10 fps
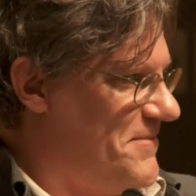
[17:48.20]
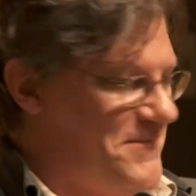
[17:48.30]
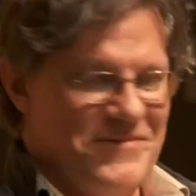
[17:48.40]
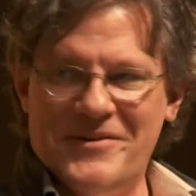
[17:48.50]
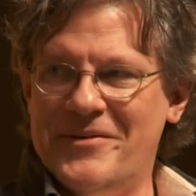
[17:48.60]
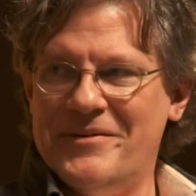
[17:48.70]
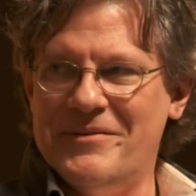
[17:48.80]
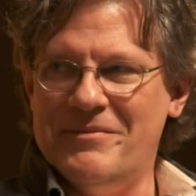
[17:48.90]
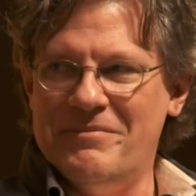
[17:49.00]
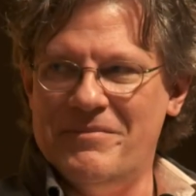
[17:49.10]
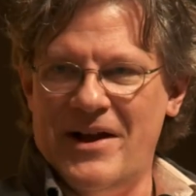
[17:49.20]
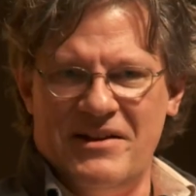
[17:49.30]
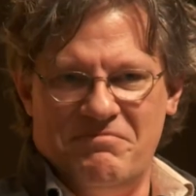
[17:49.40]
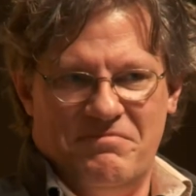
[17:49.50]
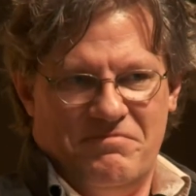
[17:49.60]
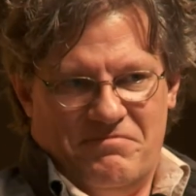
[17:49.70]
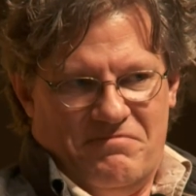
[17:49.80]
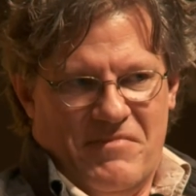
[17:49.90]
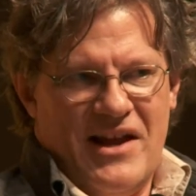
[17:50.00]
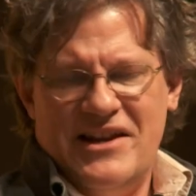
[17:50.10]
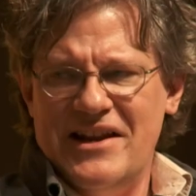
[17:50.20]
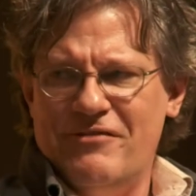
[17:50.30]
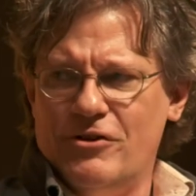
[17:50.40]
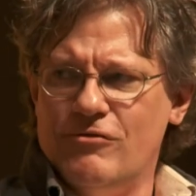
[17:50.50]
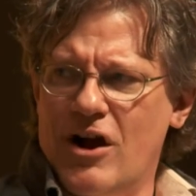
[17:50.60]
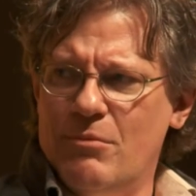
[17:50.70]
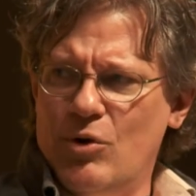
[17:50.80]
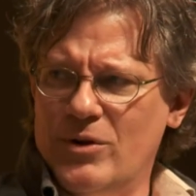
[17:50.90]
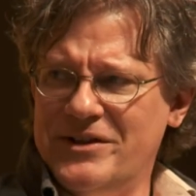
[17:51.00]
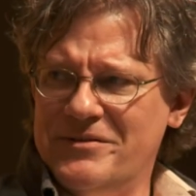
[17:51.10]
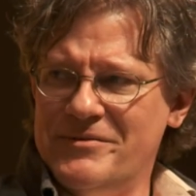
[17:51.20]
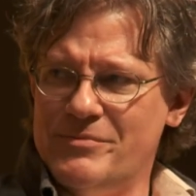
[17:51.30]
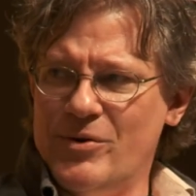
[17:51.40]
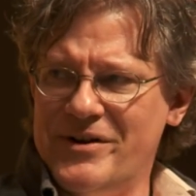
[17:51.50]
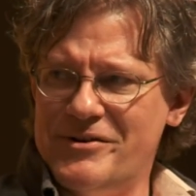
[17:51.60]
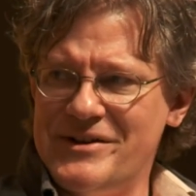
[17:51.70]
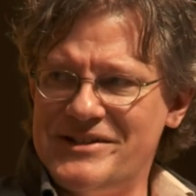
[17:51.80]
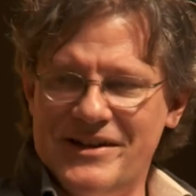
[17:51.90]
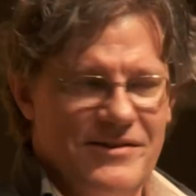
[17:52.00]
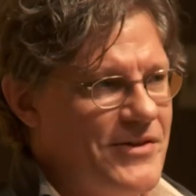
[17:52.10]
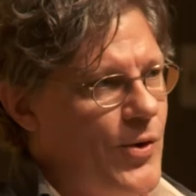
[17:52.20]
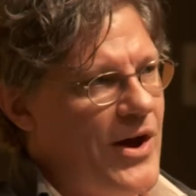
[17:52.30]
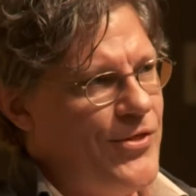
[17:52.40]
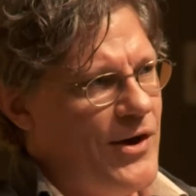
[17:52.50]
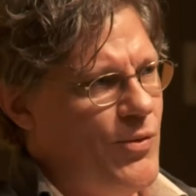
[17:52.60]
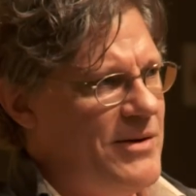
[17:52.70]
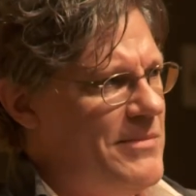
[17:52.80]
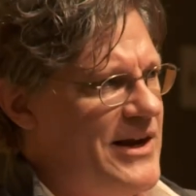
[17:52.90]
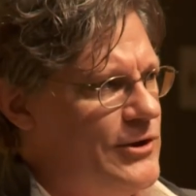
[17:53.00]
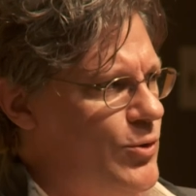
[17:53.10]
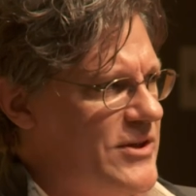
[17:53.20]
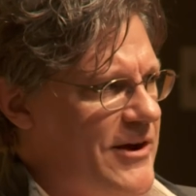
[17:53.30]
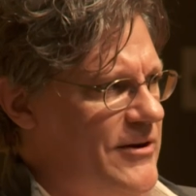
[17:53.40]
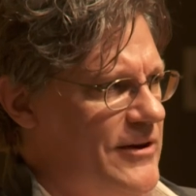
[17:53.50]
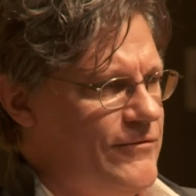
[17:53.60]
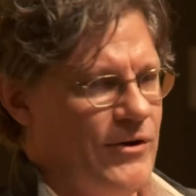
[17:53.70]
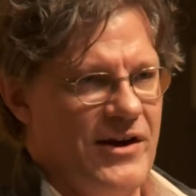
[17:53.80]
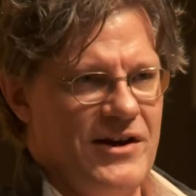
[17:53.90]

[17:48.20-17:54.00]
So I, I didn't have to draw him old. It was more interesting. So I thought, what might Lewis Carroll have drawn?